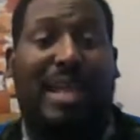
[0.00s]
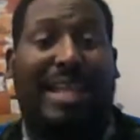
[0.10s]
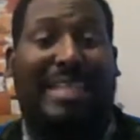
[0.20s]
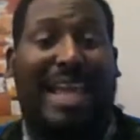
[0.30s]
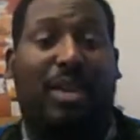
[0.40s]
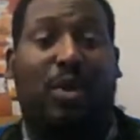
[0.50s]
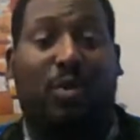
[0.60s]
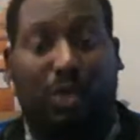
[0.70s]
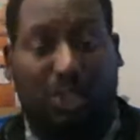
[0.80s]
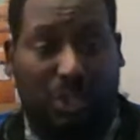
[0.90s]
that they don't
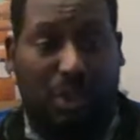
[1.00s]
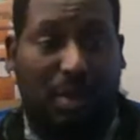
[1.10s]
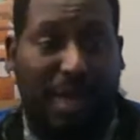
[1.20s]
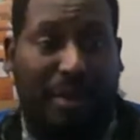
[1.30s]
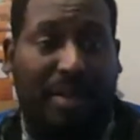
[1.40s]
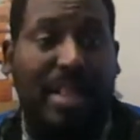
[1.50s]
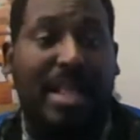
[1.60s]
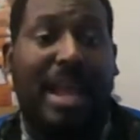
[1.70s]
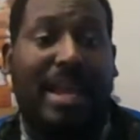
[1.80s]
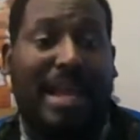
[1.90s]
want you to know about,
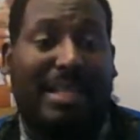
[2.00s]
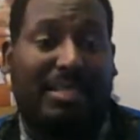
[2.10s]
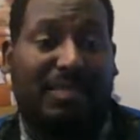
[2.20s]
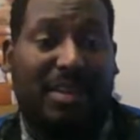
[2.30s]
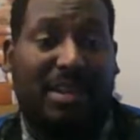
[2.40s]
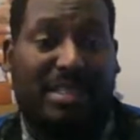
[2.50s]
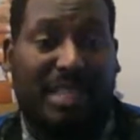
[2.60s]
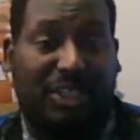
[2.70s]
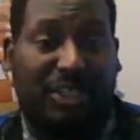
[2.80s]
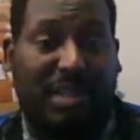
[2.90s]
and that's very
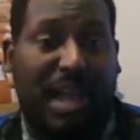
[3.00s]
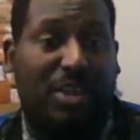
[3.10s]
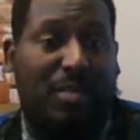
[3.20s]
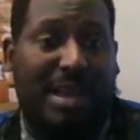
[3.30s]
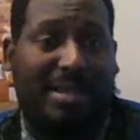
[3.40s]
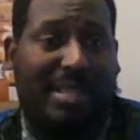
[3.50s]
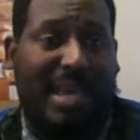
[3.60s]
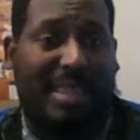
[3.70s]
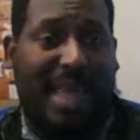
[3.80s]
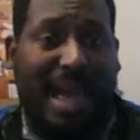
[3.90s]
essential. Now you may
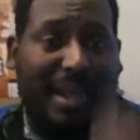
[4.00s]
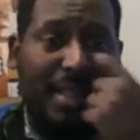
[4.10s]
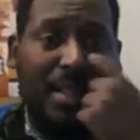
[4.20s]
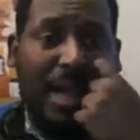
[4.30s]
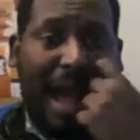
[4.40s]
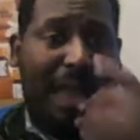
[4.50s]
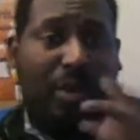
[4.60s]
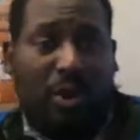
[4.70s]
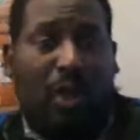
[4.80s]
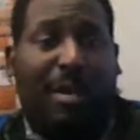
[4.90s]
say that I
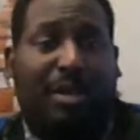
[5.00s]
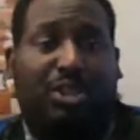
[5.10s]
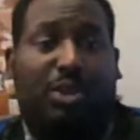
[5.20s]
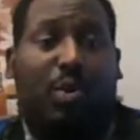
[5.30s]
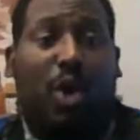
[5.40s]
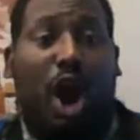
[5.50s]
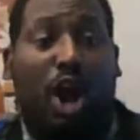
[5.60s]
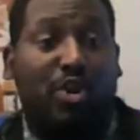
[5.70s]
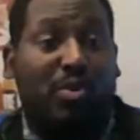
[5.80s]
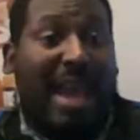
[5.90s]
don't know about you.
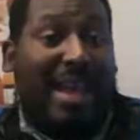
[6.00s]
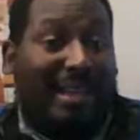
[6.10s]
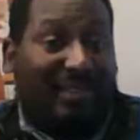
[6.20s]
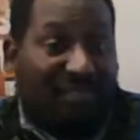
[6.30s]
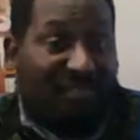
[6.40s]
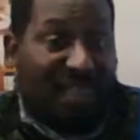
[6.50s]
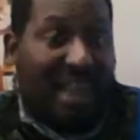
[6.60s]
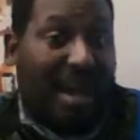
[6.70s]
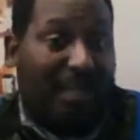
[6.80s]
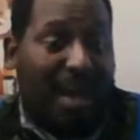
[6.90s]
Are you getting
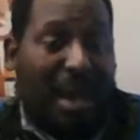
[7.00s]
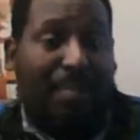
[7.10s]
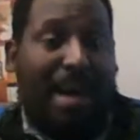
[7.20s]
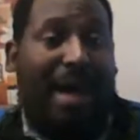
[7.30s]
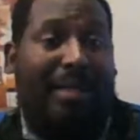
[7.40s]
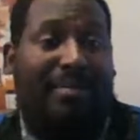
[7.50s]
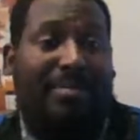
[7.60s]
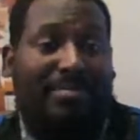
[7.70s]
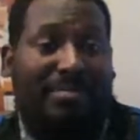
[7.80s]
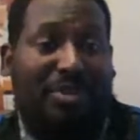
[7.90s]
fed up about
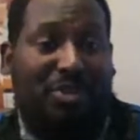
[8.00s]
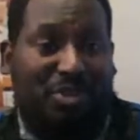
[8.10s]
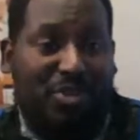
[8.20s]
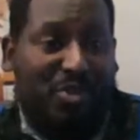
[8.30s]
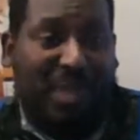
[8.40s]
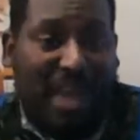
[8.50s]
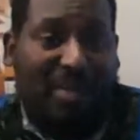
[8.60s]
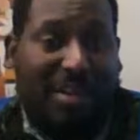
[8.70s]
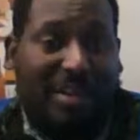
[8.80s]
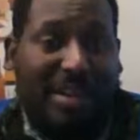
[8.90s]
you
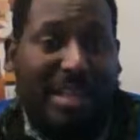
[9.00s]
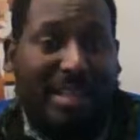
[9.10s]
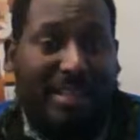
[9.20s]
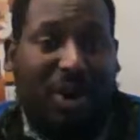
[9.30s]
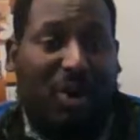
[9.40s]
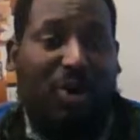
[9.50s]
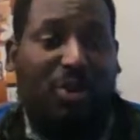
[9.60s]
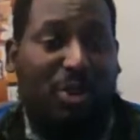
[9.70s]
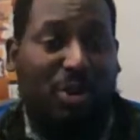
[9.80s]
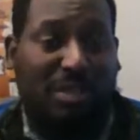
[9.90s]
hearing the
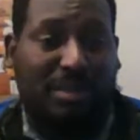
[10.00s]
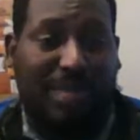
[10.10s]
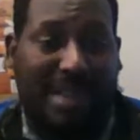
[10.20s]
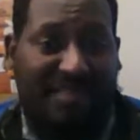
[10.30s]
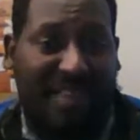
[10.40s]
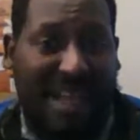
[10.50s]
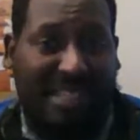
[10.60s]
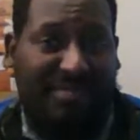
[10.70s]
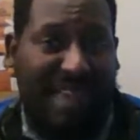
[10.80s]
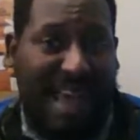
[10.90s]
whole news about the
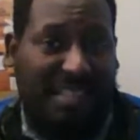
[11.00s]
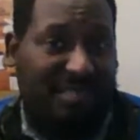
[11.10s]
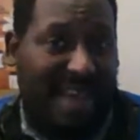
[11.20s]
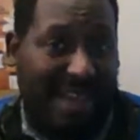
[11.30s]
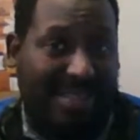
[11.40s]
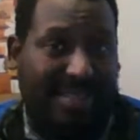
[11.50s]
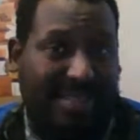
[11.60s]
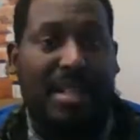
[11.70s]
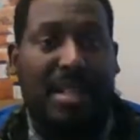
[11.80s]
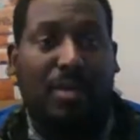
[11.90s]

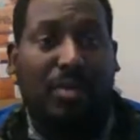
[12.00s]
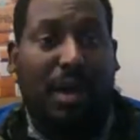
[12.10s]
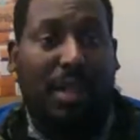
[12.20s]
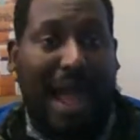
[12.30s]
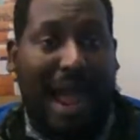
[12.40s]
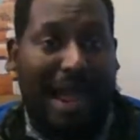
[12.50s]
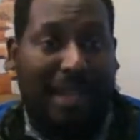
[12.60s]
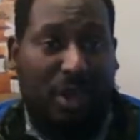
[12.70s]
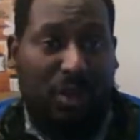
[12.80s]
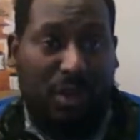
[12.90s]
vaxx? Well, I
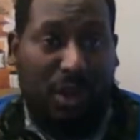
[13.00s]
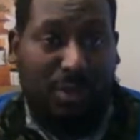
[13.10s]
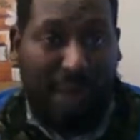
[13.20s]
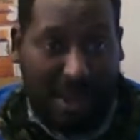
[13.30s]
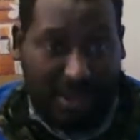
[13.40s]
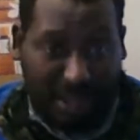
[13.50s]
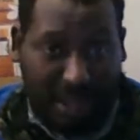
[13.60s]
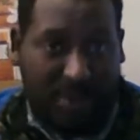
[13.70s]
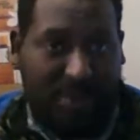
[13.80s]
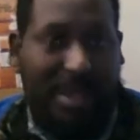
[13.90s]
don't know about
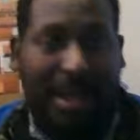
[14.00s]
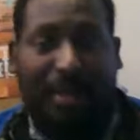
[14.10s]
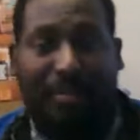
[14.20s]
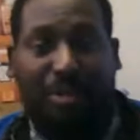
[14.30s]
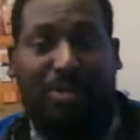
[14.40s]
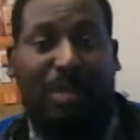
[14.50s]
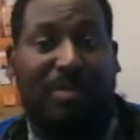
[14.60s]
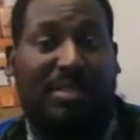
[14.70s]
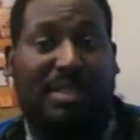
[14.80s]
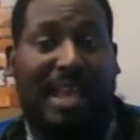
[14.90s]
you. Most
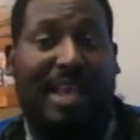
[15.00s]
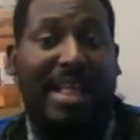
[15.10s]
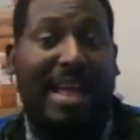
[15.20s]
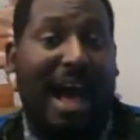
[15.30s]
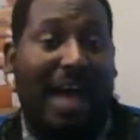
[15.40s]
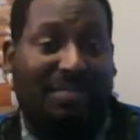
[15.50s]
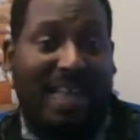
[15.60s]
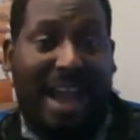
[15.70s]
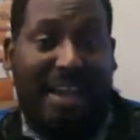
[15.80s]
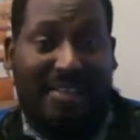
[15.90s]
people say I'm
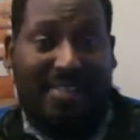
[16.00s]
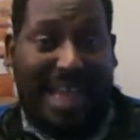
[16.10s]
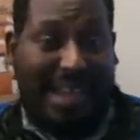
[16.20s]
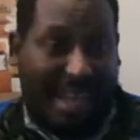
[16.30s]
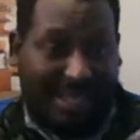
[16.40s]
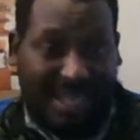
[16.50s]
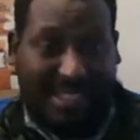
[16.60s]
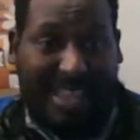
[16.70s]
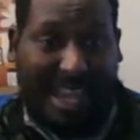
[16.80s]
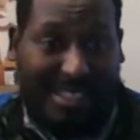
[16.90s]
tired of that
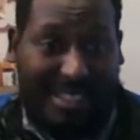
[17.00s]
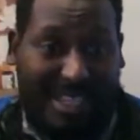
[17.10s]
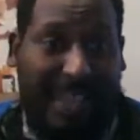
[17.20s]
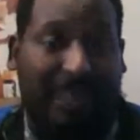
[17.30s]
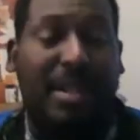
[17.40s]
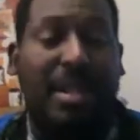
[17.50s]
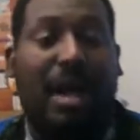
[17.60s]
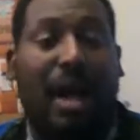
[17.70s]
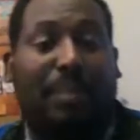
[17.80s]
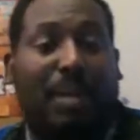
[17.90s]
SHIT.
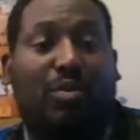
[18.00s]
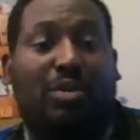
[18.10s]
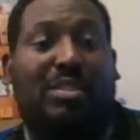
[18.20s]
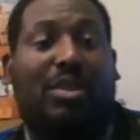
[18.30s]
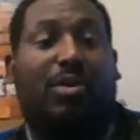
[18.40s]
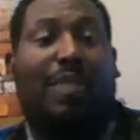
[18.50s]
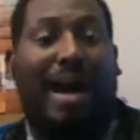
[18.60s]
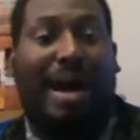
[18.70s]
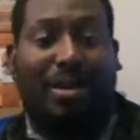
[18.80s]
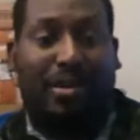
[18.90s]
Puis le monde dit, yo
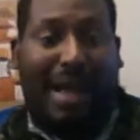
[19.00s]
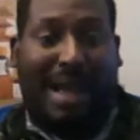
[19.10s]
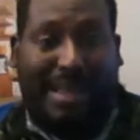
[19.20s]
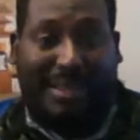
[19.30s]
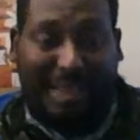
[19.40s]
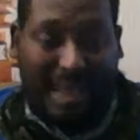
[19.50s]
pas qu'à